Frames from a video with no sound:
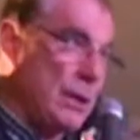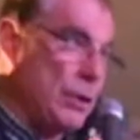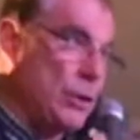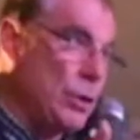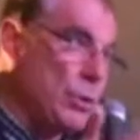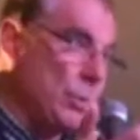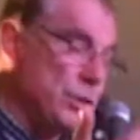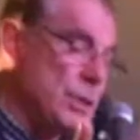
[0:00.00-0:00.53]

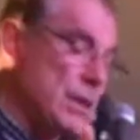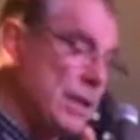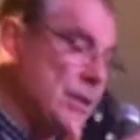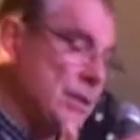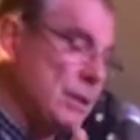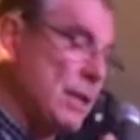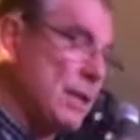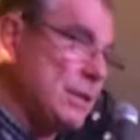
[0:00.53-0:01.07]
use
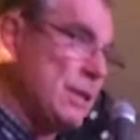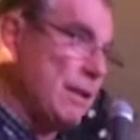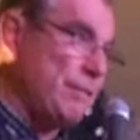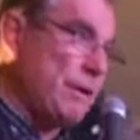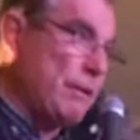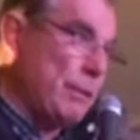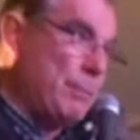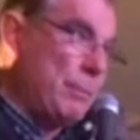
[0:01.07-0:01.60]
is a
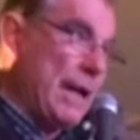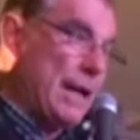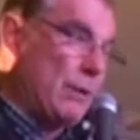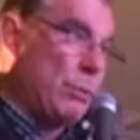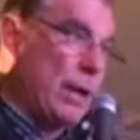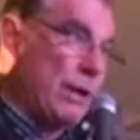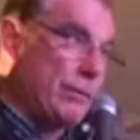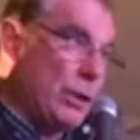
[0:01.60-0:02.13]
very
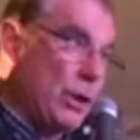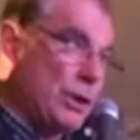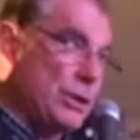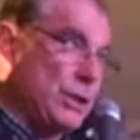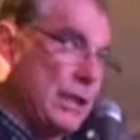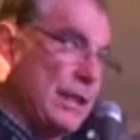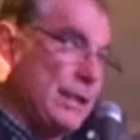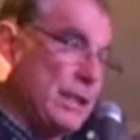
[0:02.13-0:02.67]
bad way of
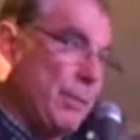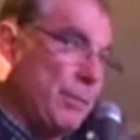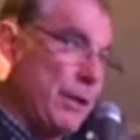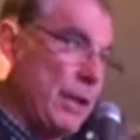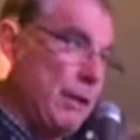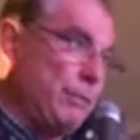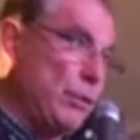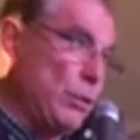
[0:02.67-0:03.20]
costing
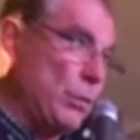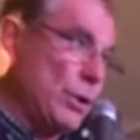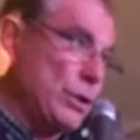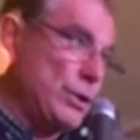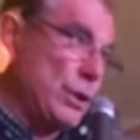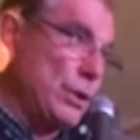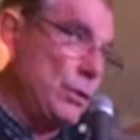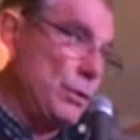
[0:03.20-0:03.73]
something if you
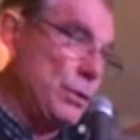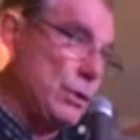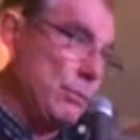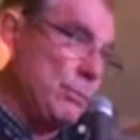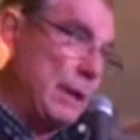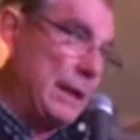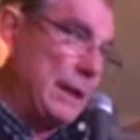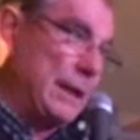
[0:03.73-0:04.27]
want to use the
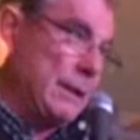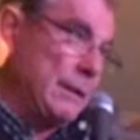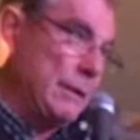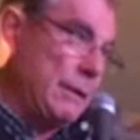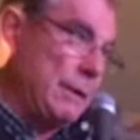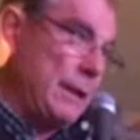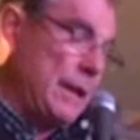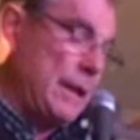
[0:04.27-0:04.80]
money
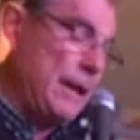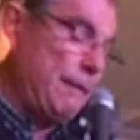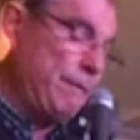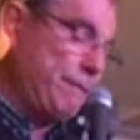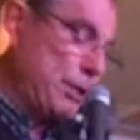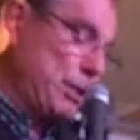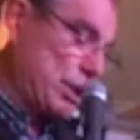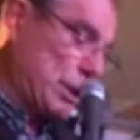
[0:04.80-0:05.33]

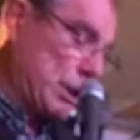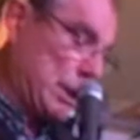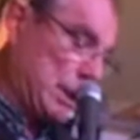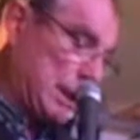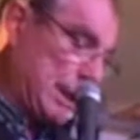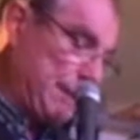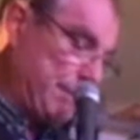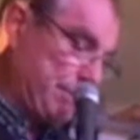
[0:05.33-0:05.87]

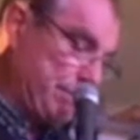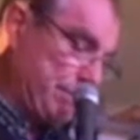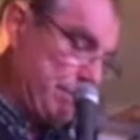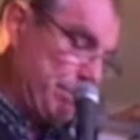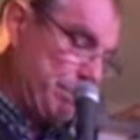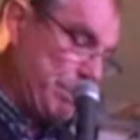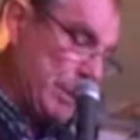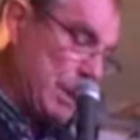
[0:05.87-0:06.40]
efficiently.
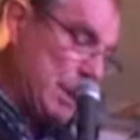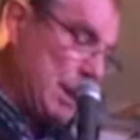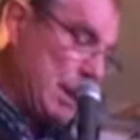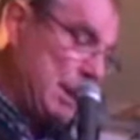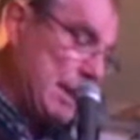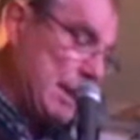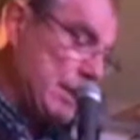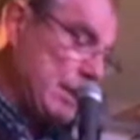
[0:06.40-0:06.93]

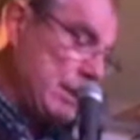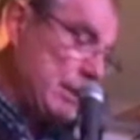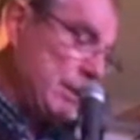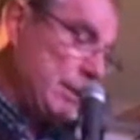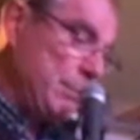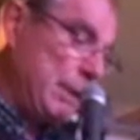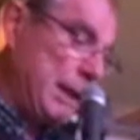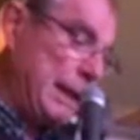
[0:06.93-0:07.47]
Now,
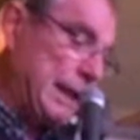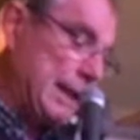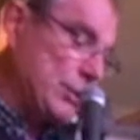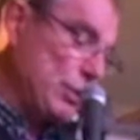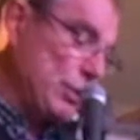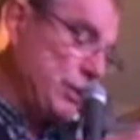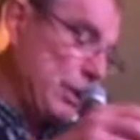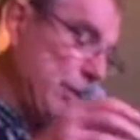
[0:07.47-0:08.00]
Medicare is
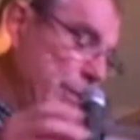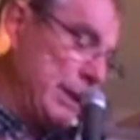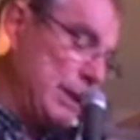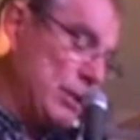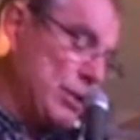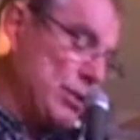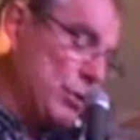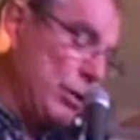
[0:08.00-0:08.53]
also
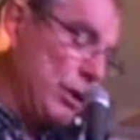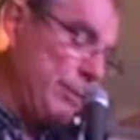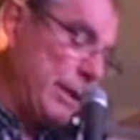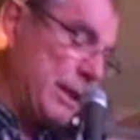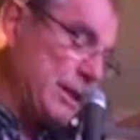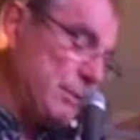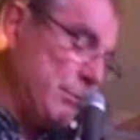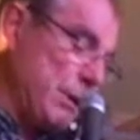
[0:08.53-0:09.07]
being destroyed
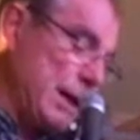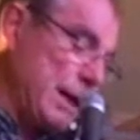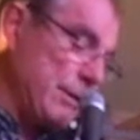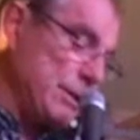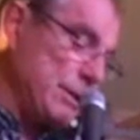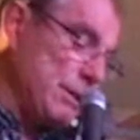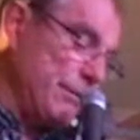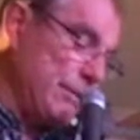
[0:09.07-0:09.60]
because
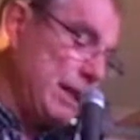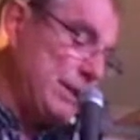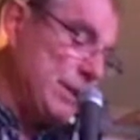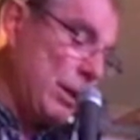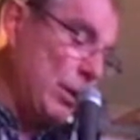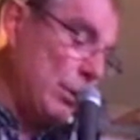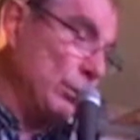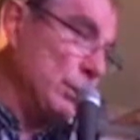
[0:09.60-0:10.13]
migrants and
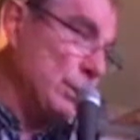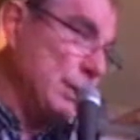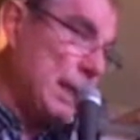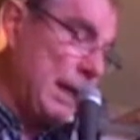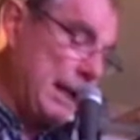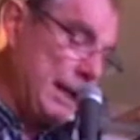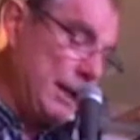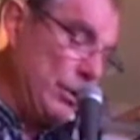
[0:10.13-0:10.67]
visa holders
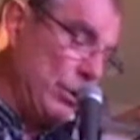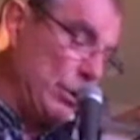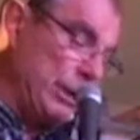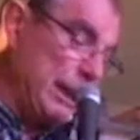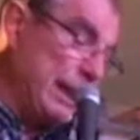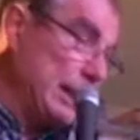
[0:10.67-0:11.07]
are not